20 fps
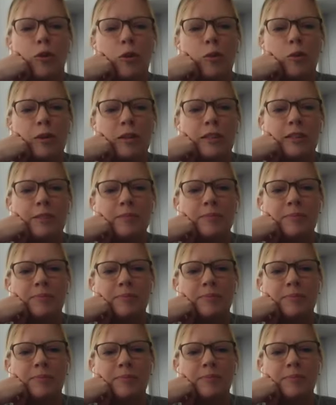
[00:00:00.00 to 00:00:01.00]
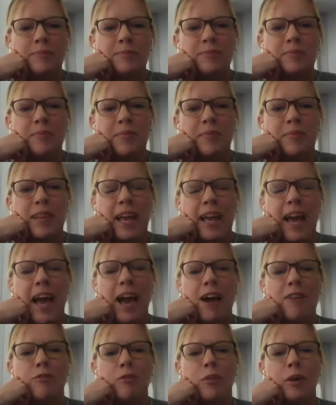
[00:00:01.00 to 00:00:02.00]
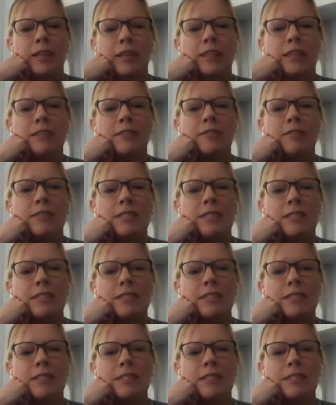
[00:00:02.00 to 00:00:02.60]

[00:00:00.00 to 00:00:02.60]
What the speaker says: forward. Halfway lift.